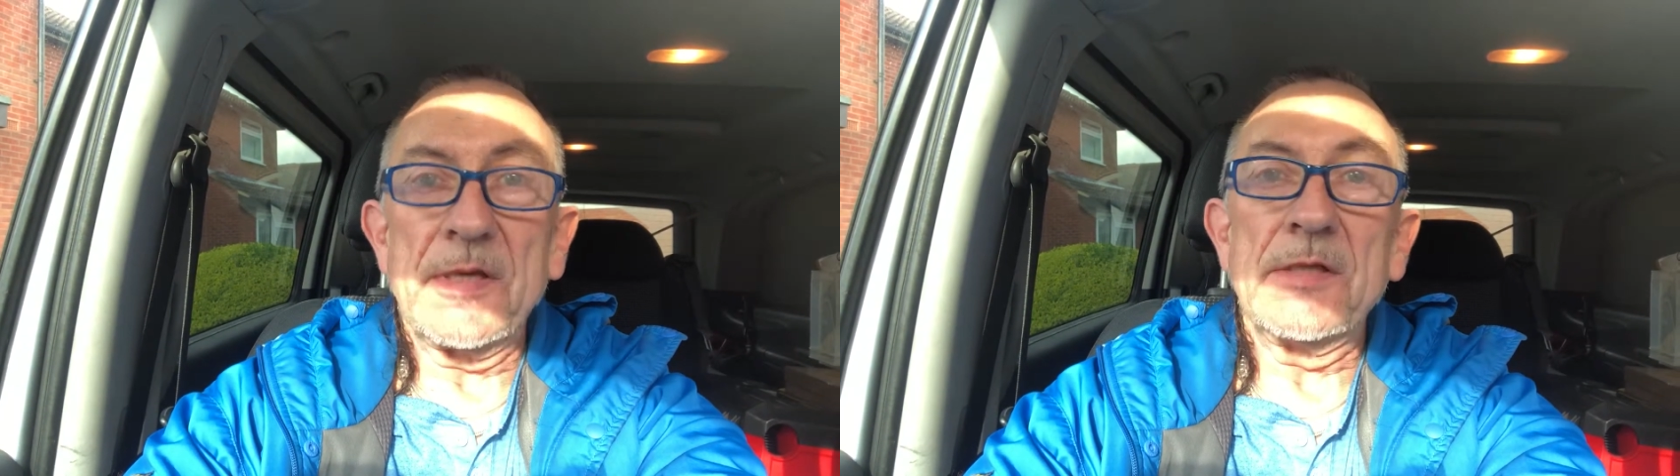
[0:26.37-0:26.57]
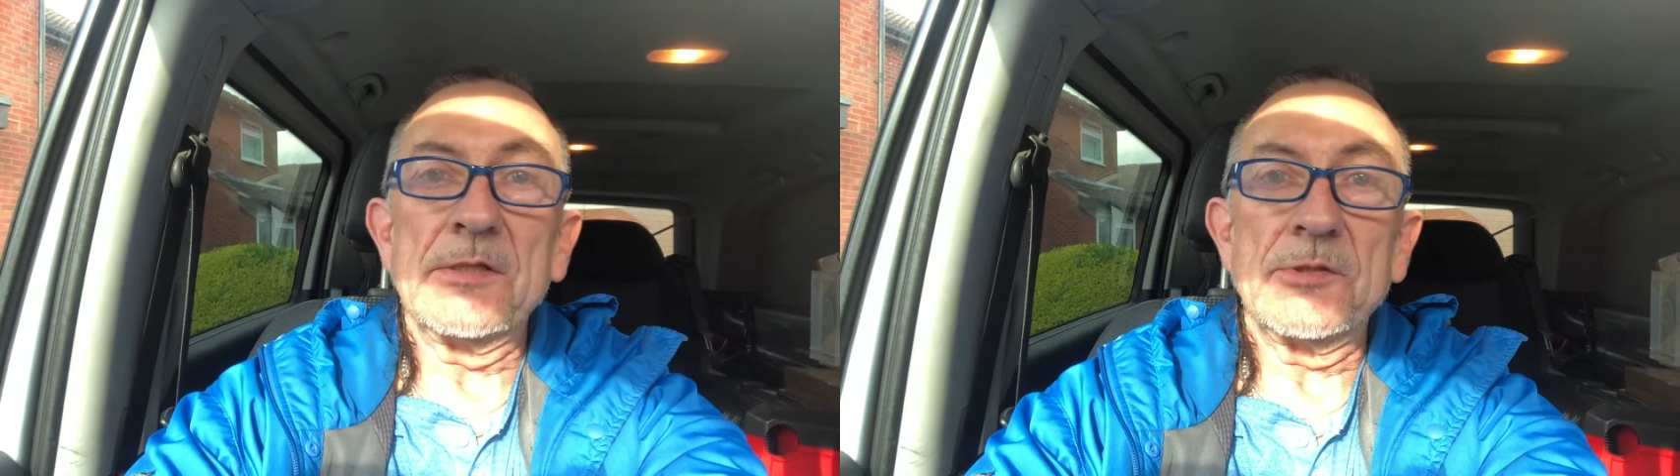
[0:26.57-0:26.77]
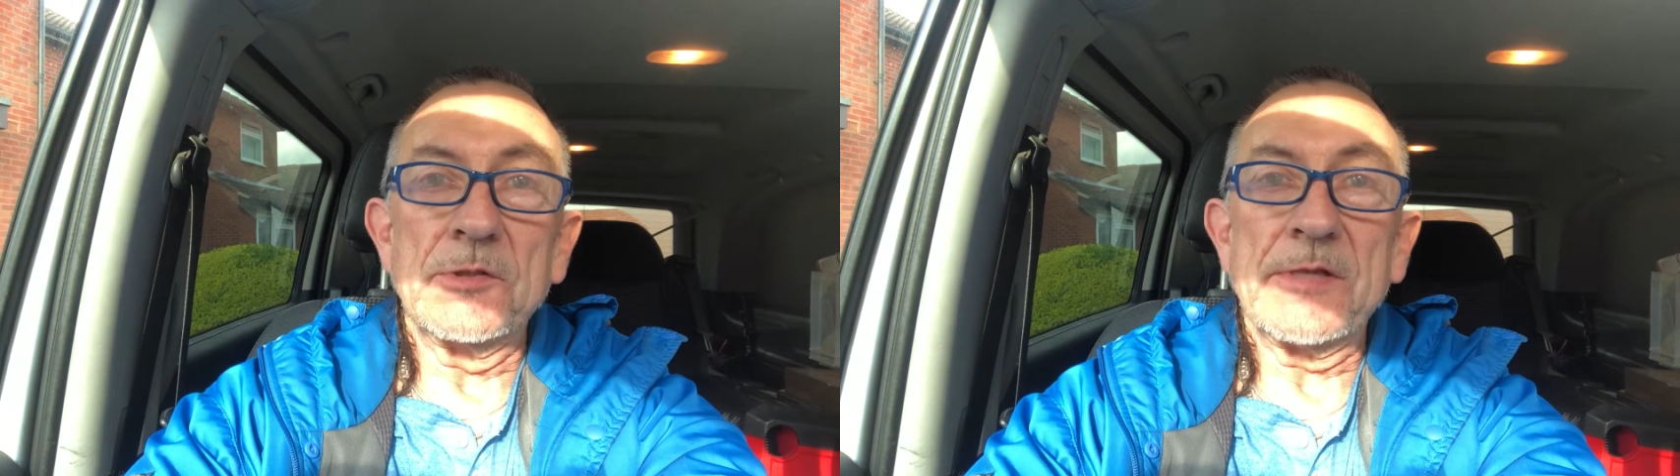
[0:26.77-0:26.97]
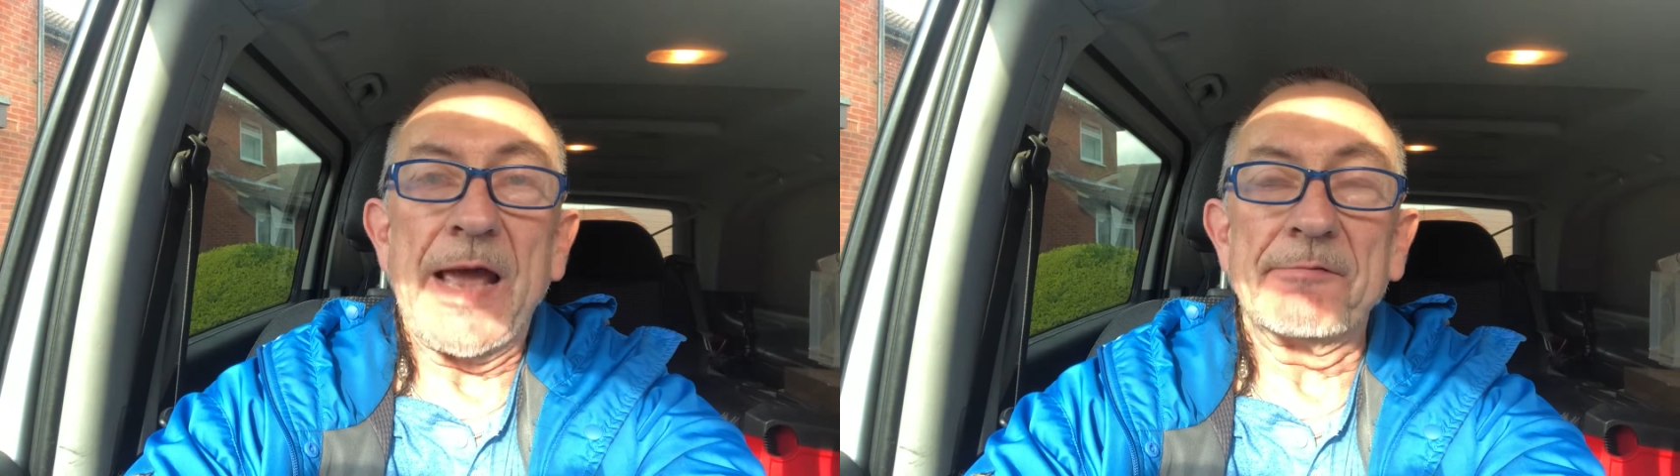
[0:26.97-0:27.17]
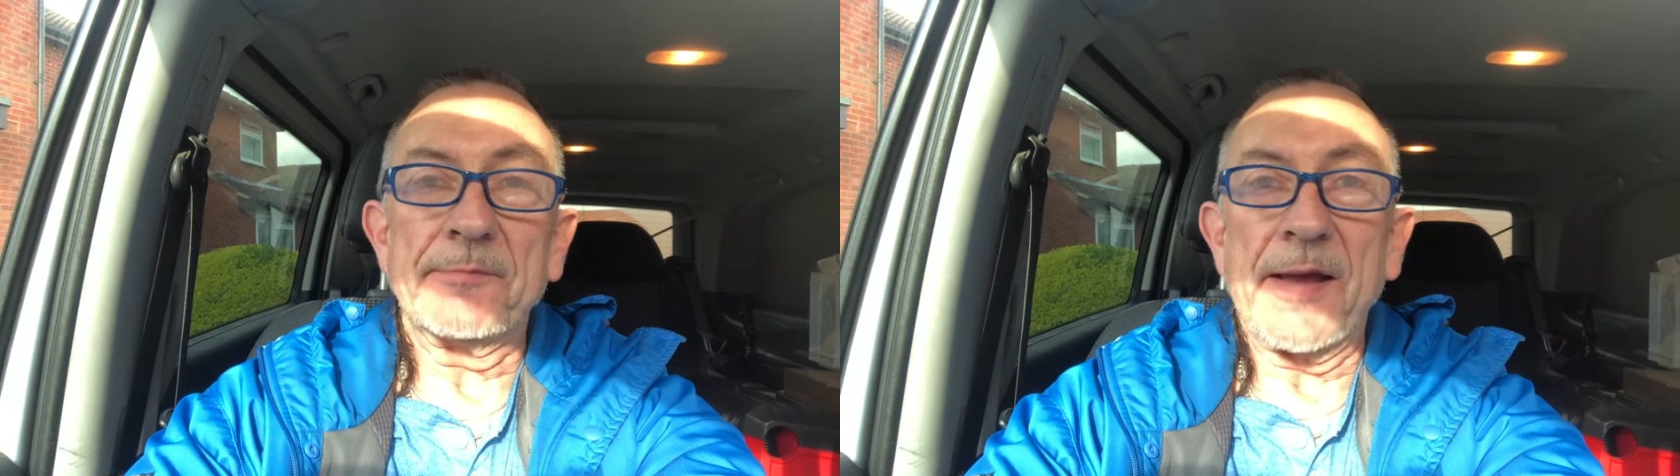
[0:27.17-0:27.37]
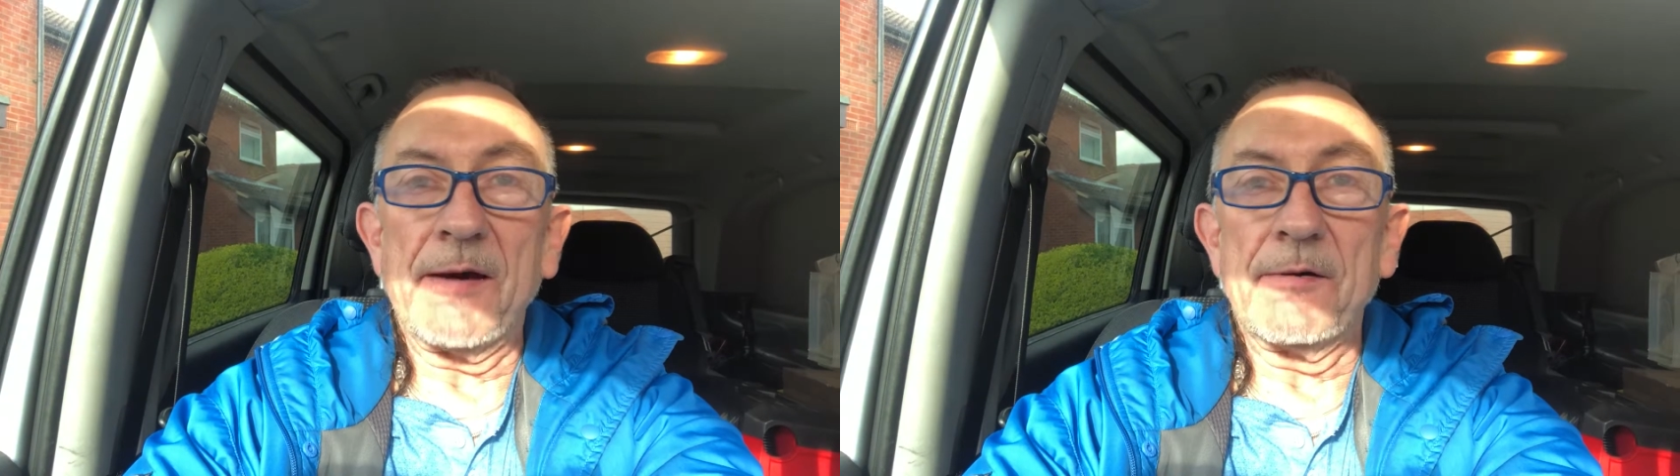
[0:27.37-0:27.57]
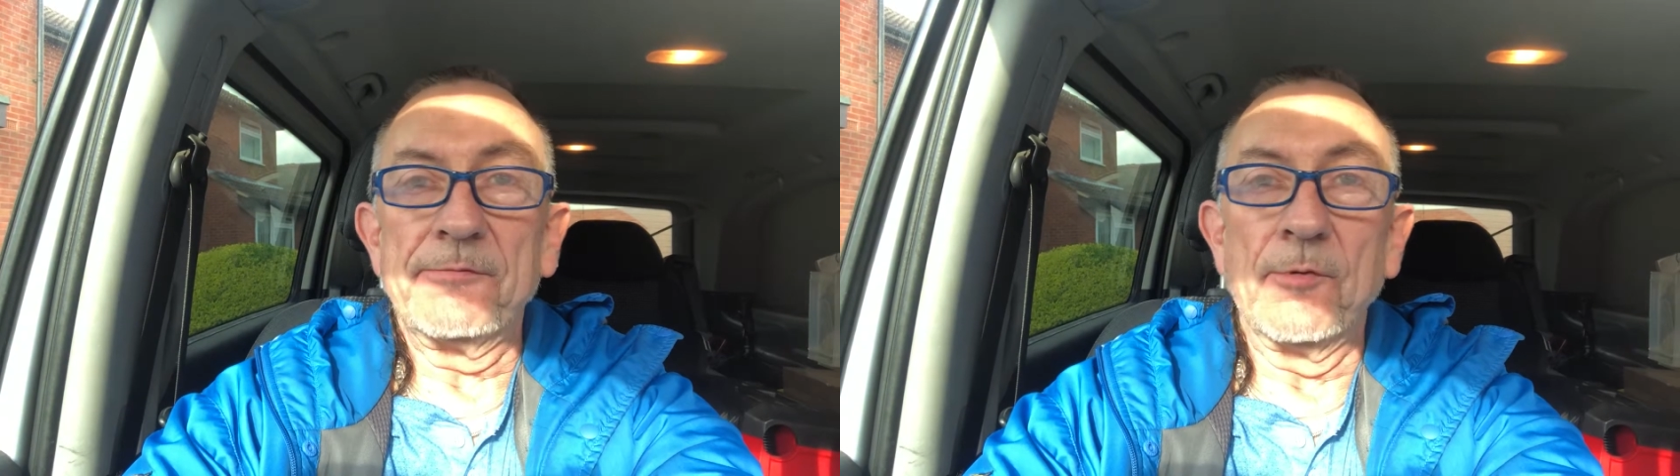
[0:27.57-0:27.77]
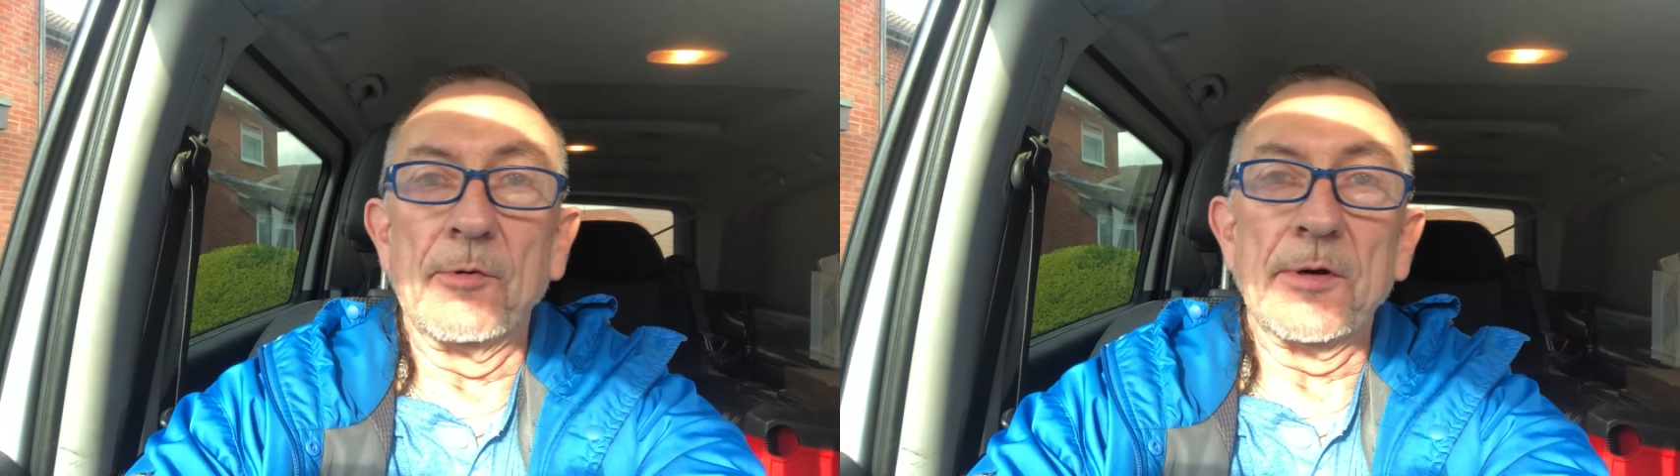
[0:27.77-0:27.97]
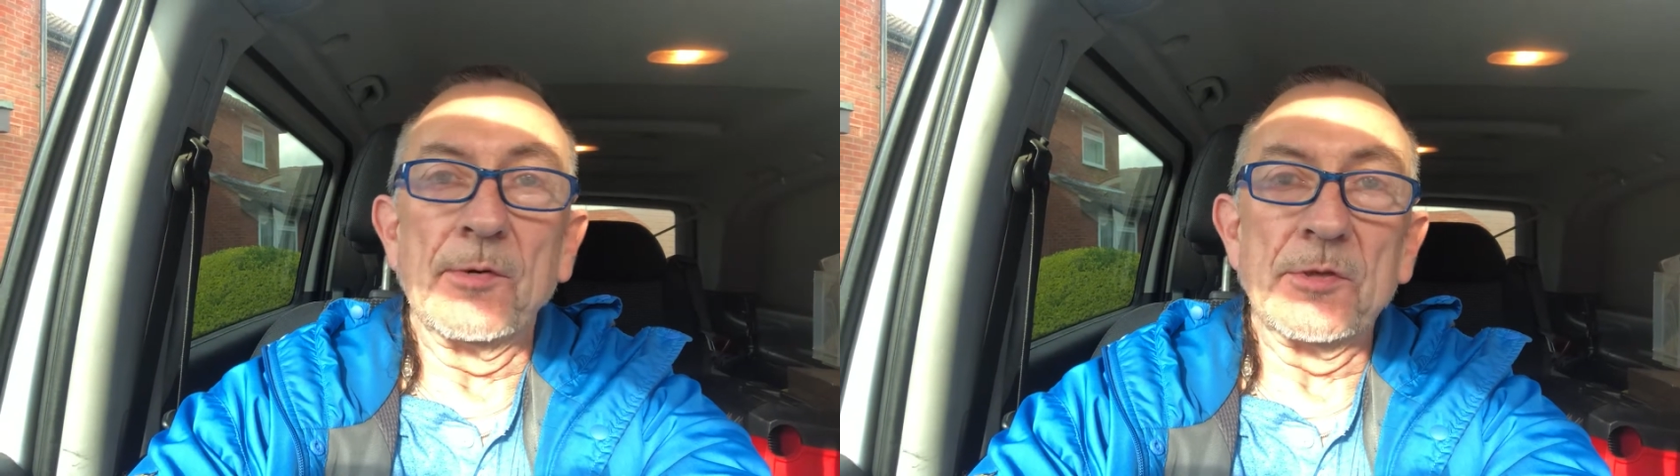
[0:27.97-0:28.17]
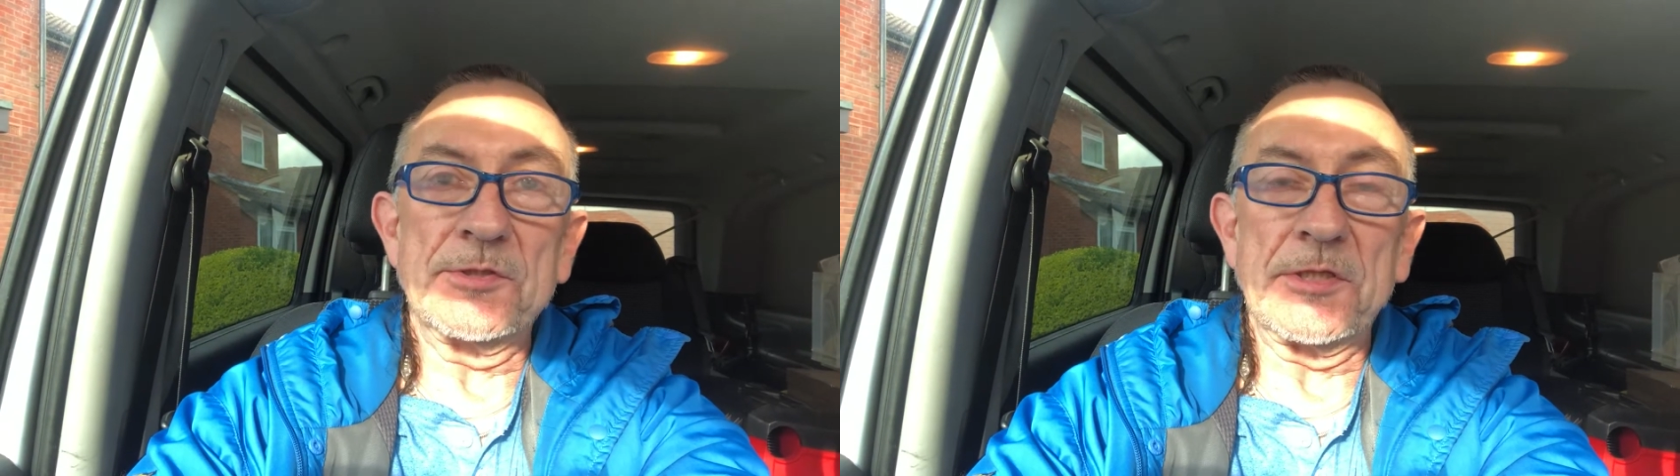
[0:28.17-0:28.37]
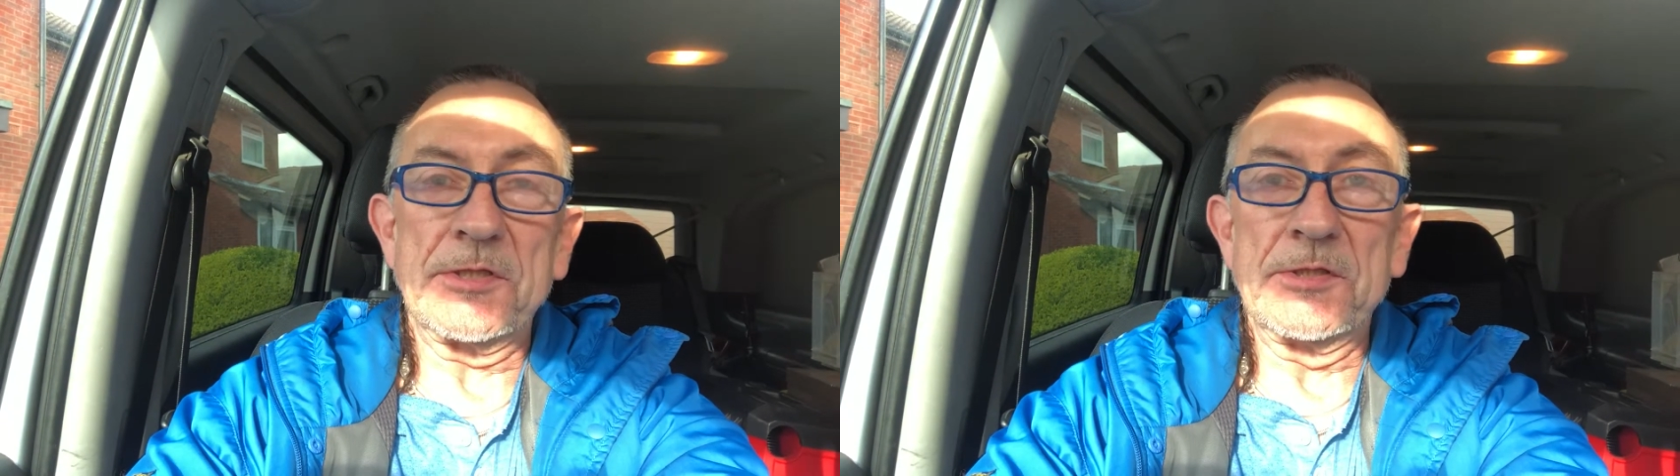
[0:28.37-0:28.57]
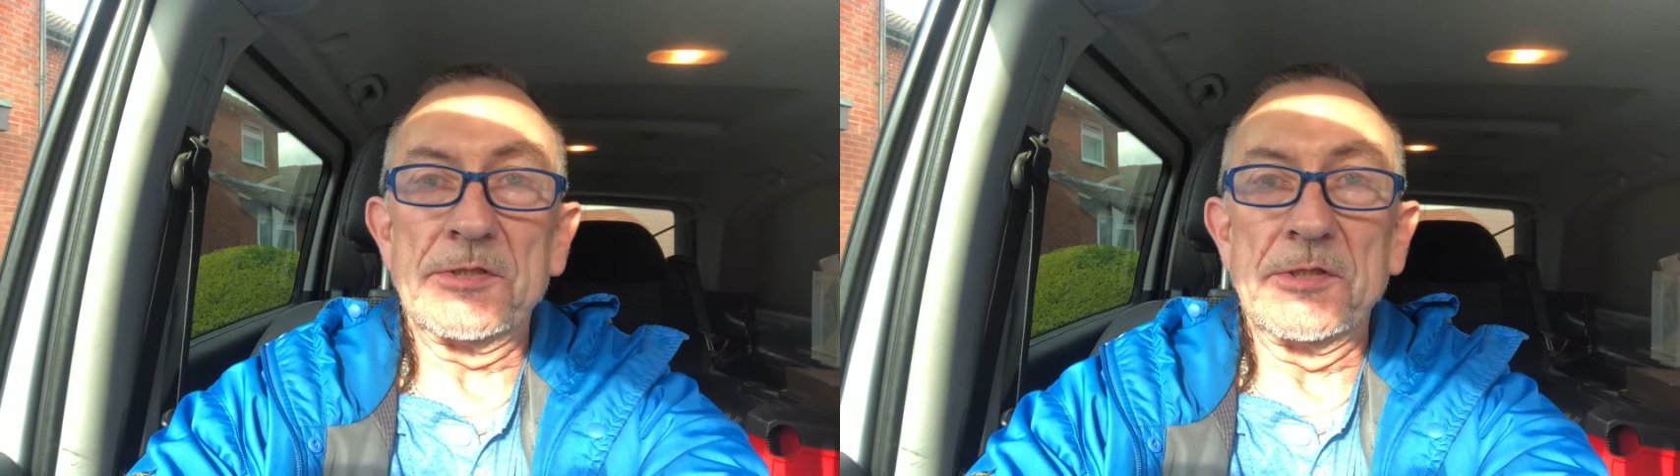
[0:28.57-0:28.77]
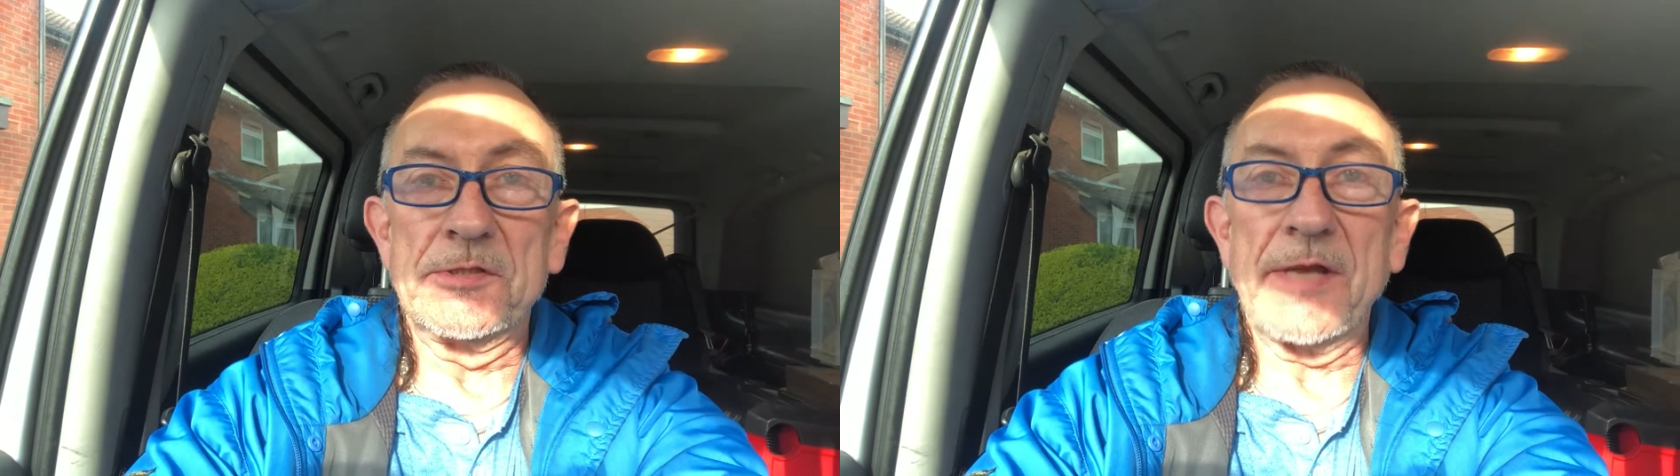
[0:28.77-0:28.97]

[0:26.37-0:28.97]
It should have about 4 or 6 inches